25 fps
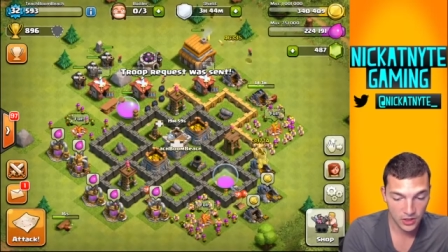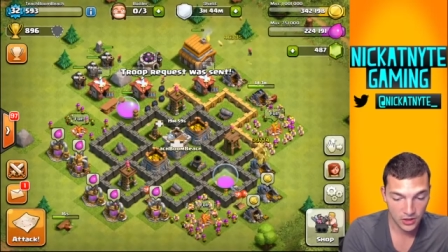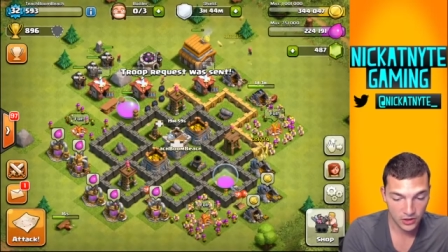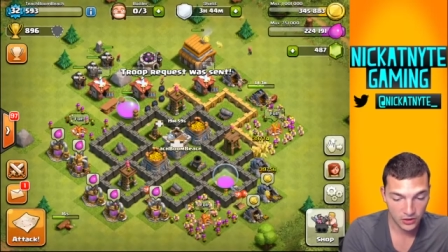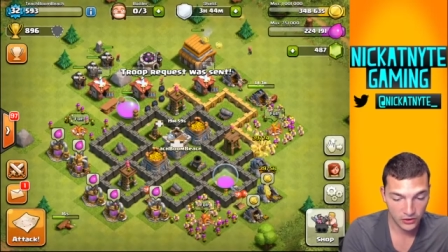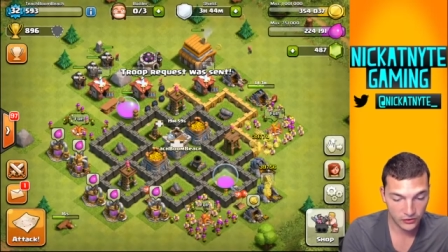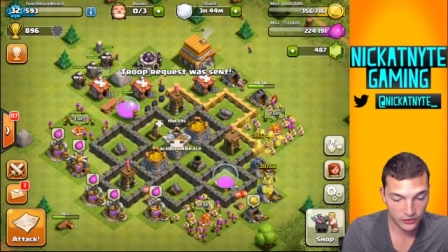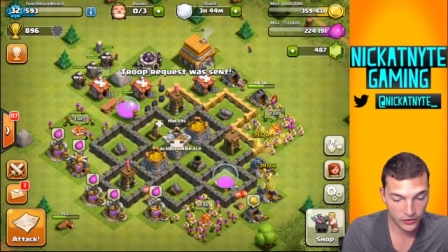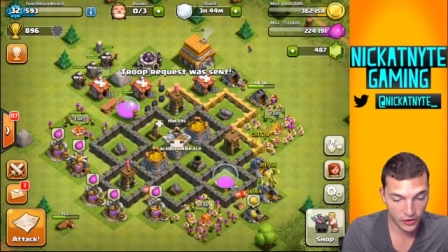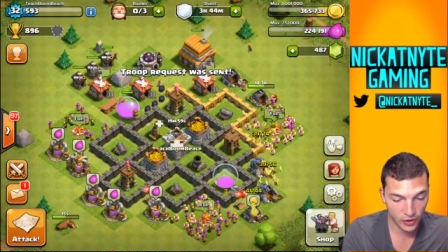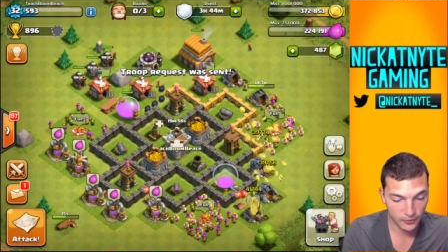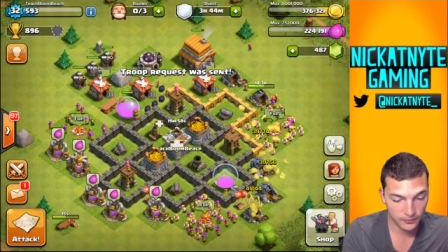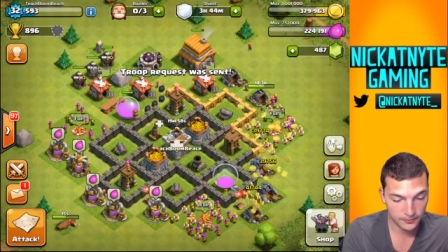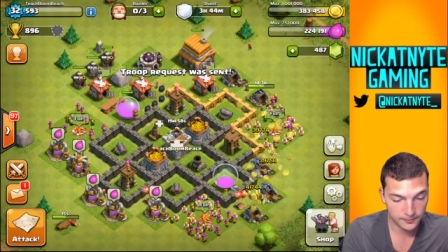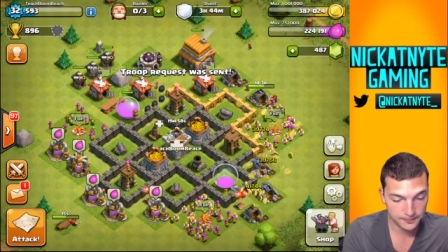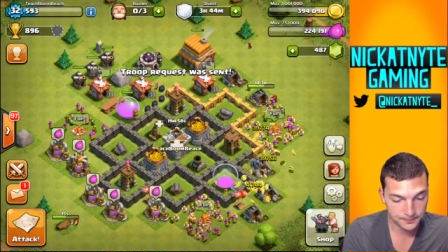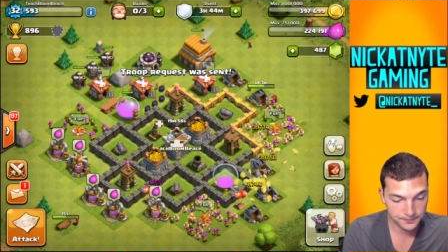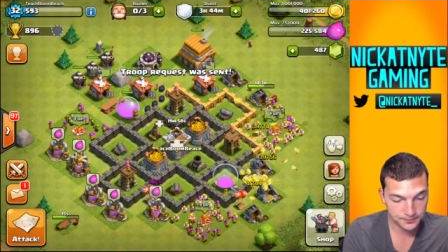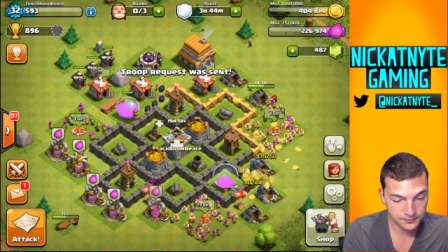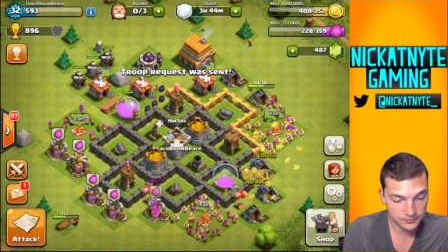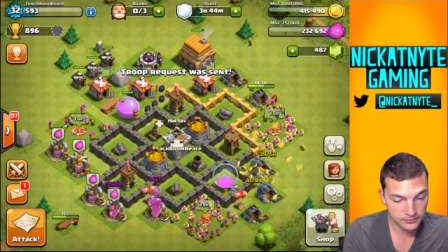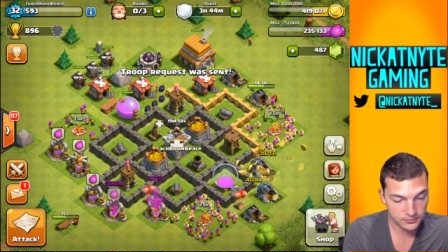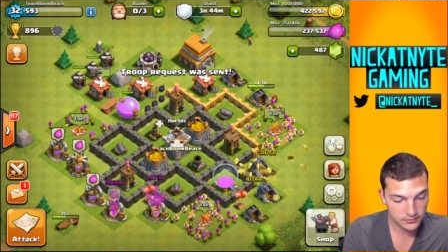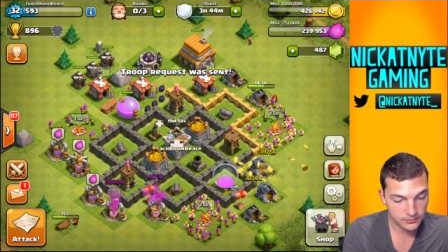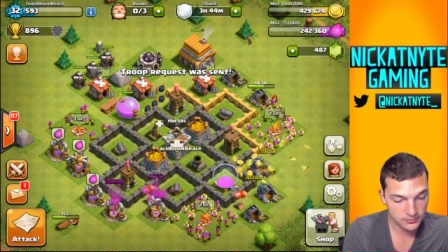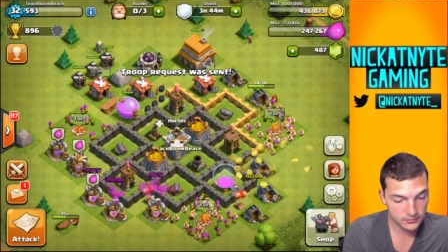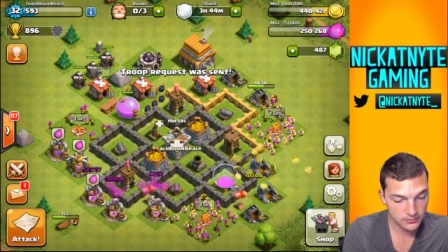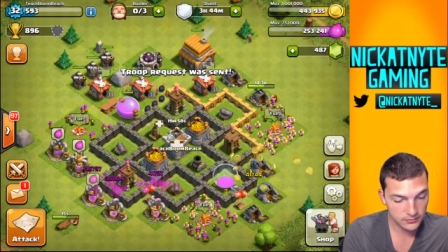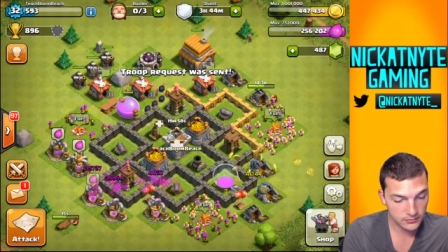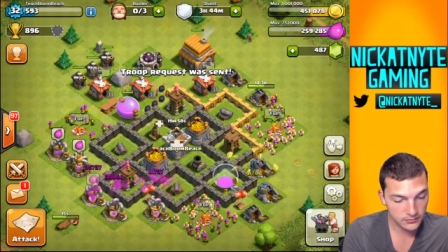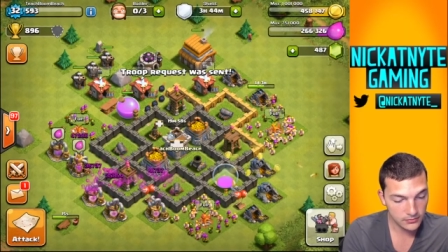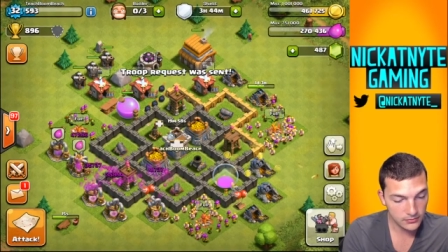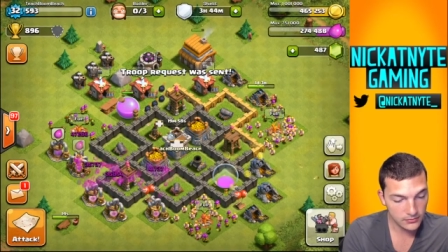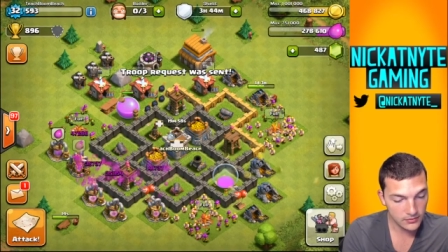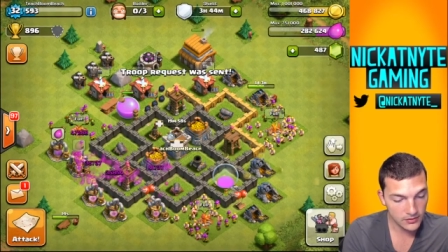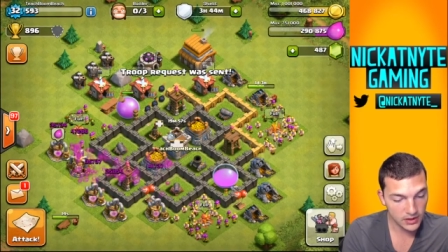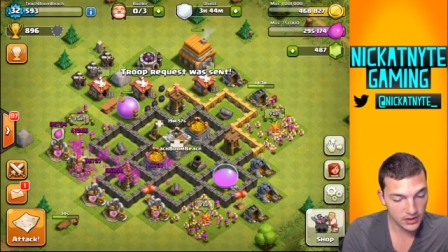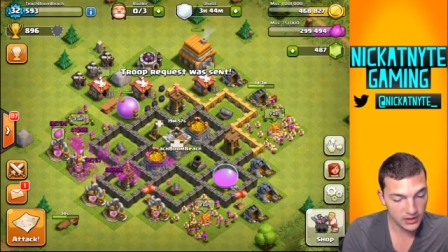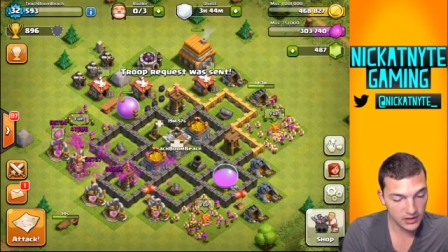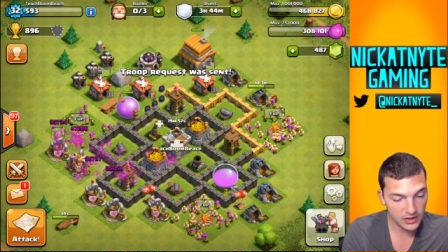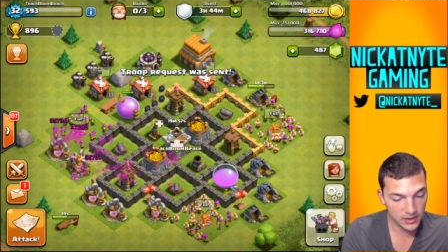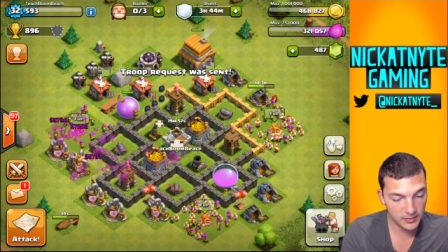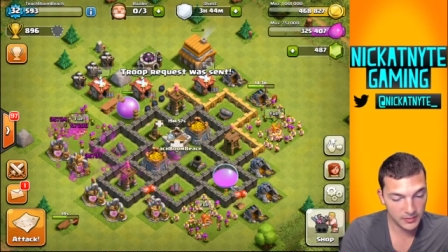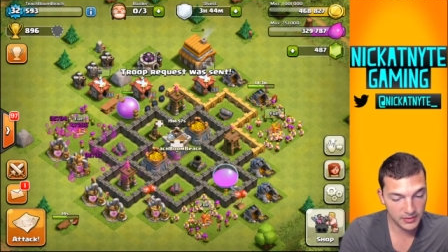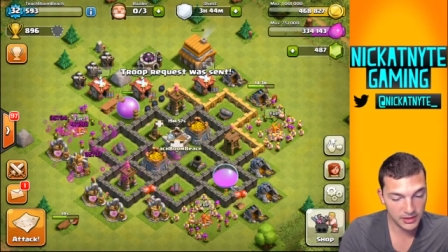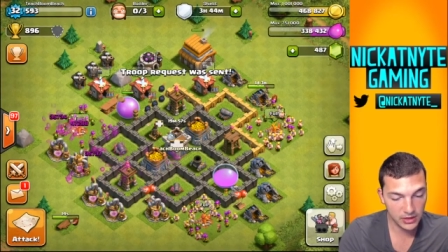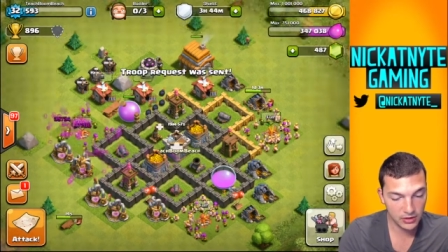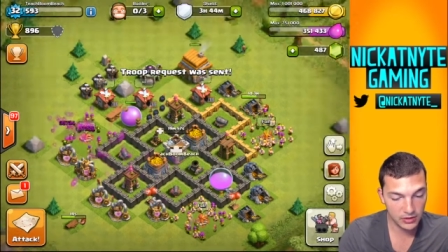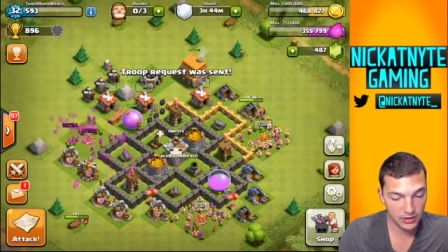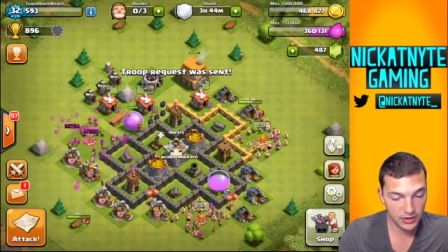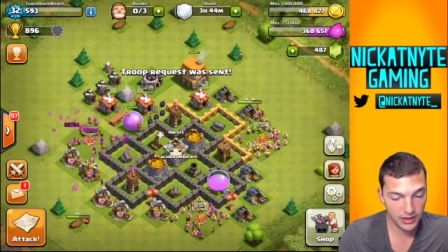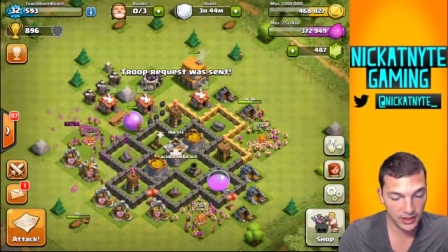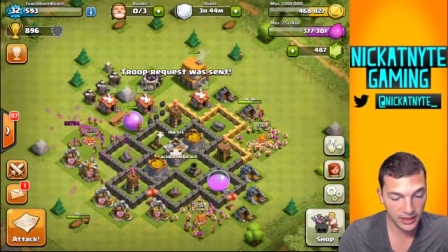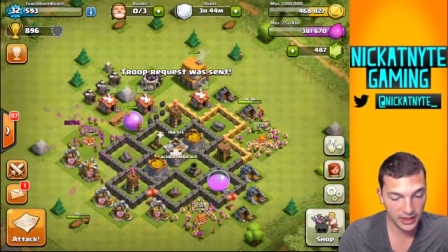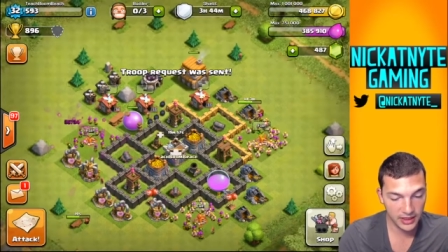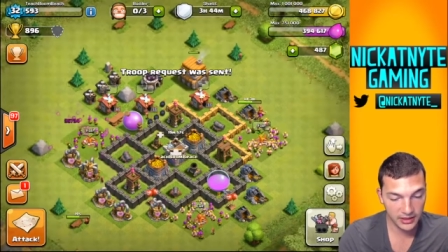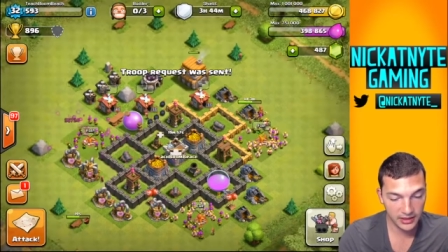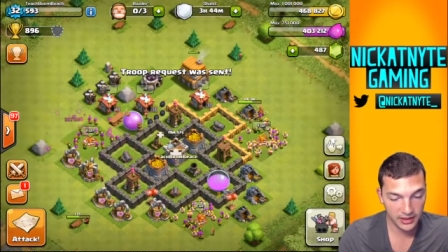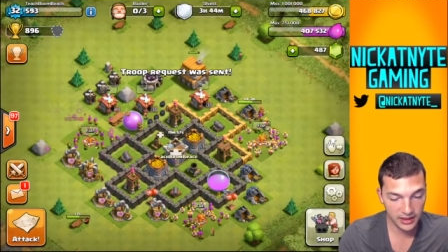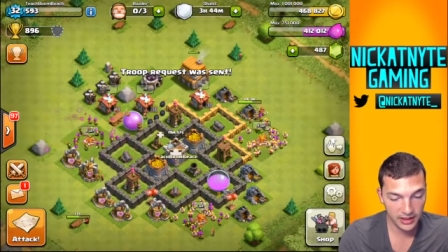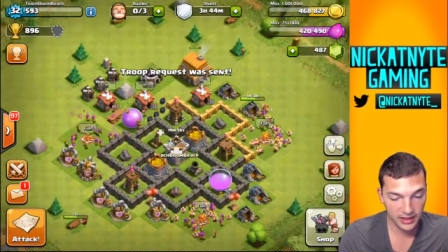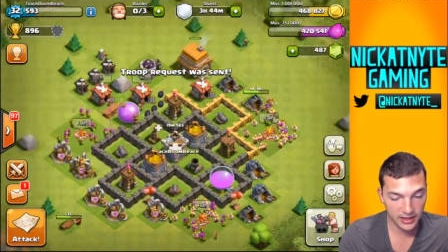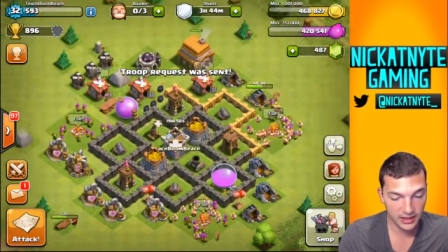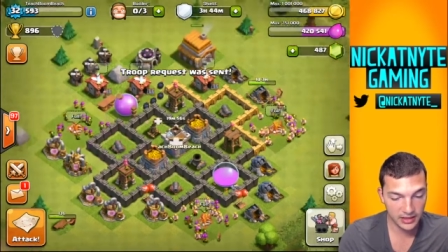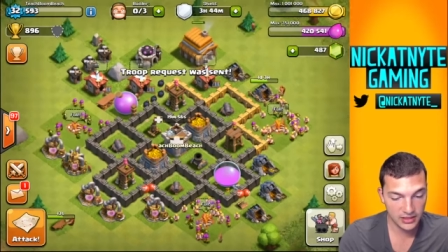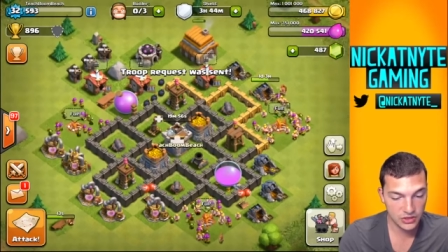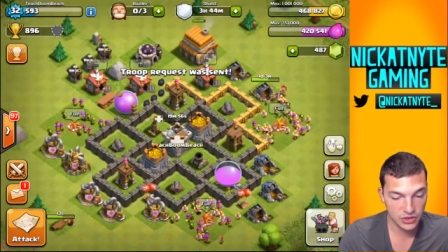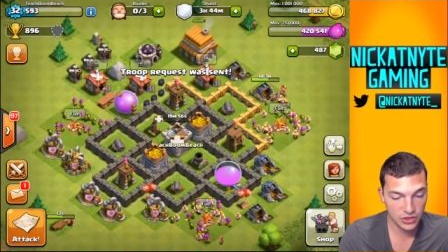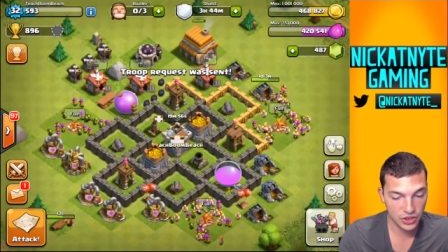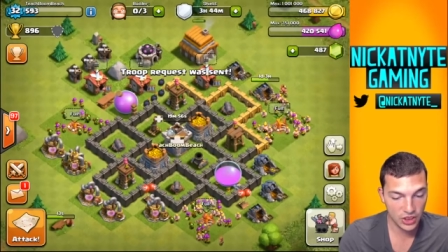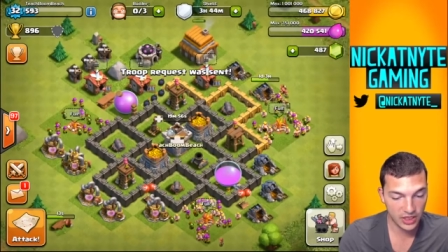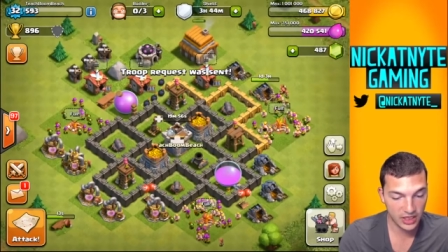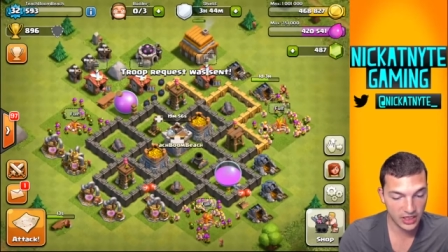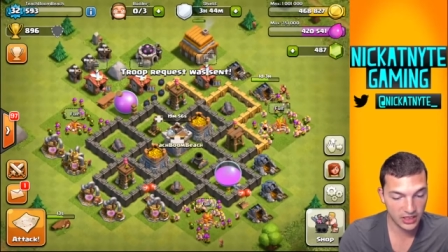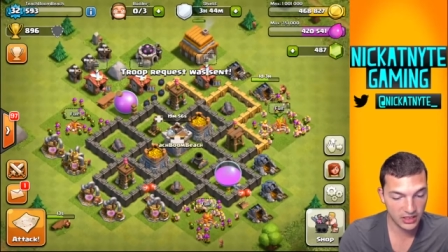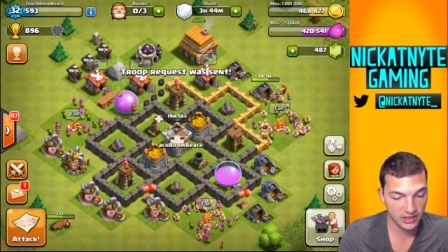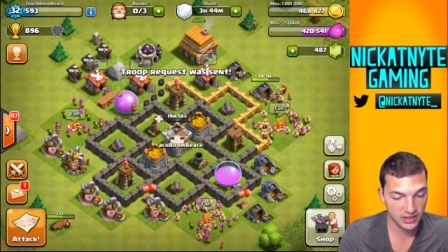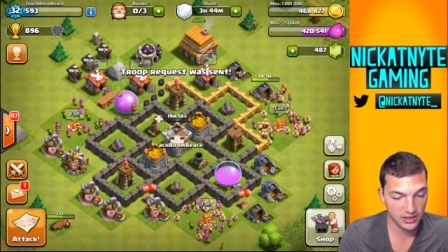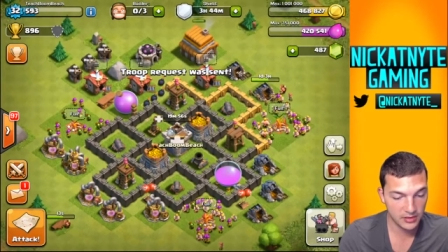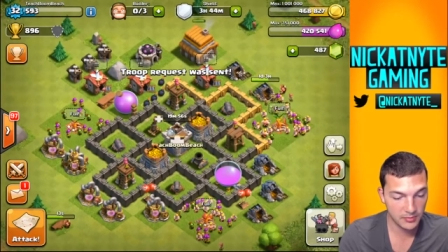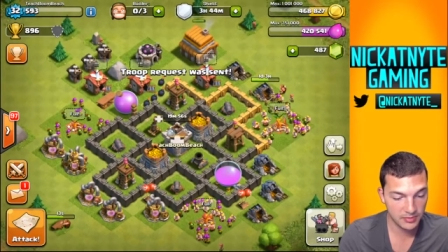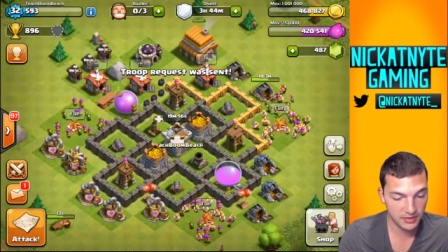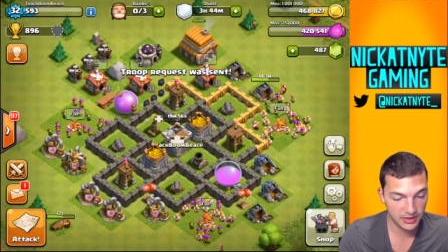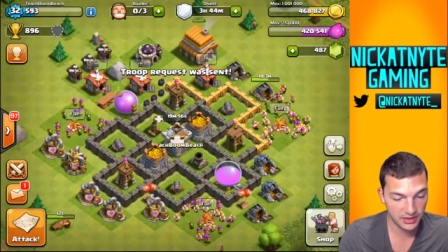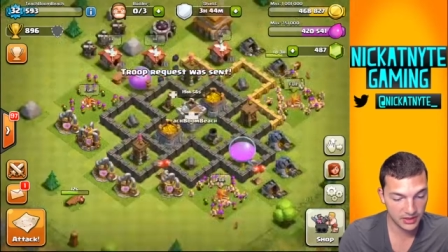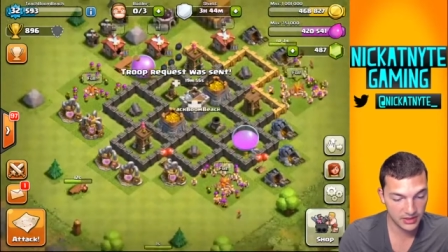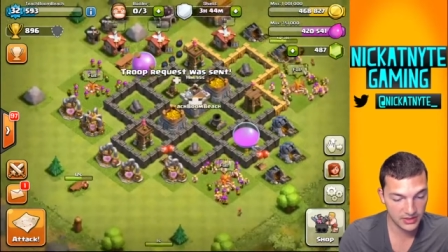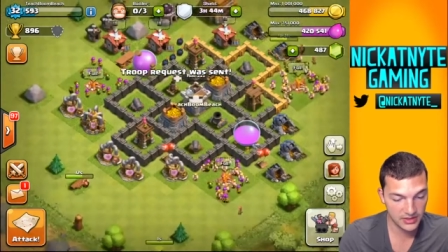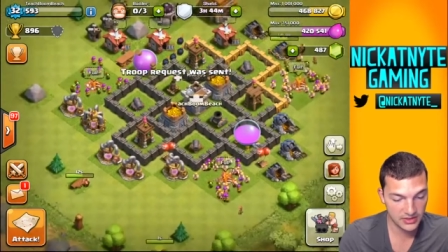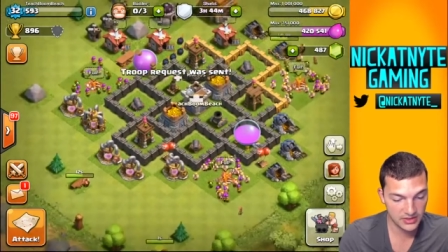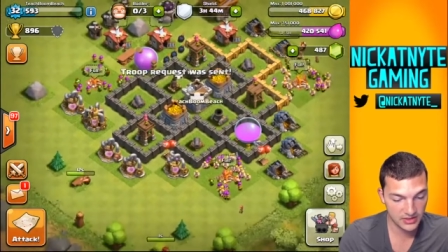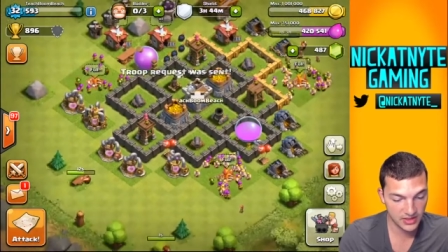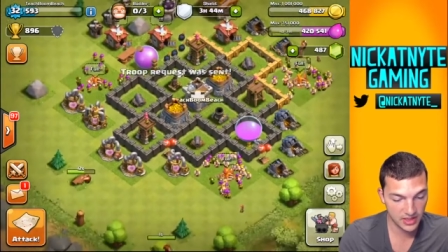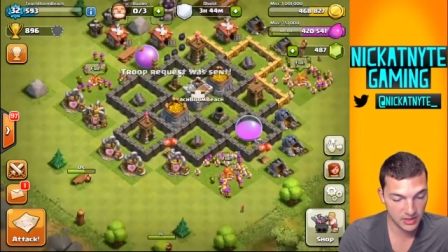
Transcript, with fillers: So, let me go ahead and check in on the base.